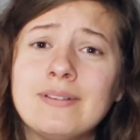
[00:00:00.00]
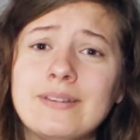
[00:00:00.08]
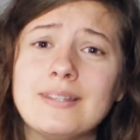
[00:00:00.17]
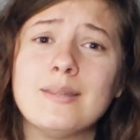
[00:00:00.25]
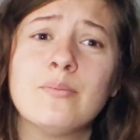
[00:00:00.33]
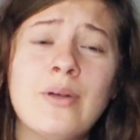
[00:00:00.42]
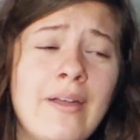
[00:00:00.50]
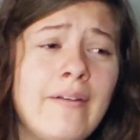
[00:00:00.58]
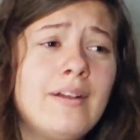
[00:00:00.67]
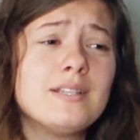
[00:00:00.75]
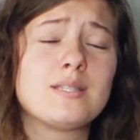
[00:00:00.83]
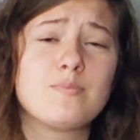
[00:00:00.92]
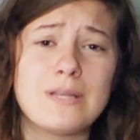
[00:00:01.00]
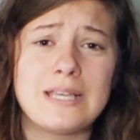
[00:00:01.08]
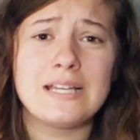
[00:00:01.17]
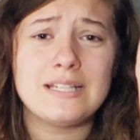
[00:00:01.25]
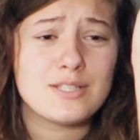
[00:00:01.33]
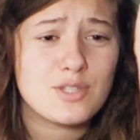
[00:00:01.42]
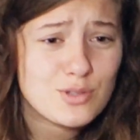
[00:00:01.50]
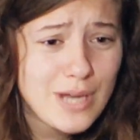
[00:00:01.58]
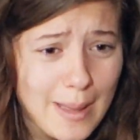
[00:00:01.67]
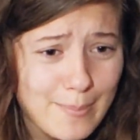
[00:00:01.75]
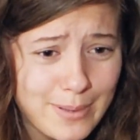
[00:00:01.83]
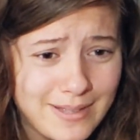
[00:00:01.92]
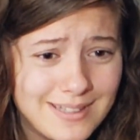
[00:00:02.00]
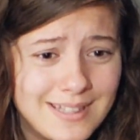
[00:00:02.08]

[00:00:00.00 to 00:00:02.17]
let them wear a spaghetti strap.